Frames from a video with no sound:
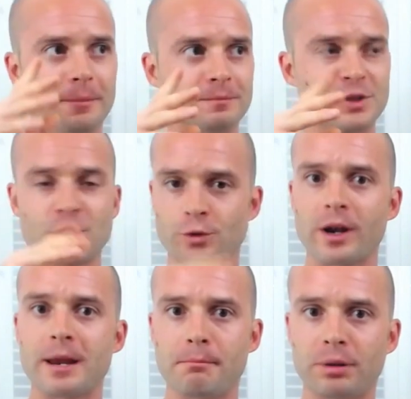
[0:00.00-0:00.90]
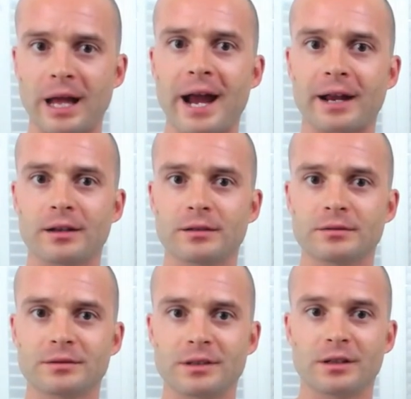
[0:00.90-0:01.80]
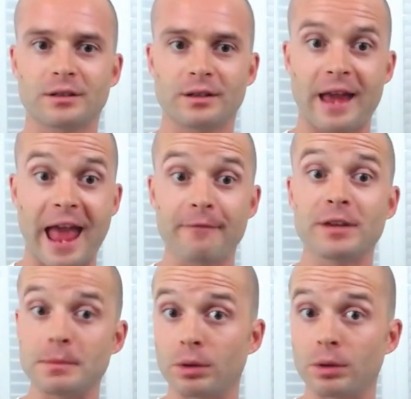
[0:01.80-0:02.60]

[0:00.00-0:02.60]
straight black, heavy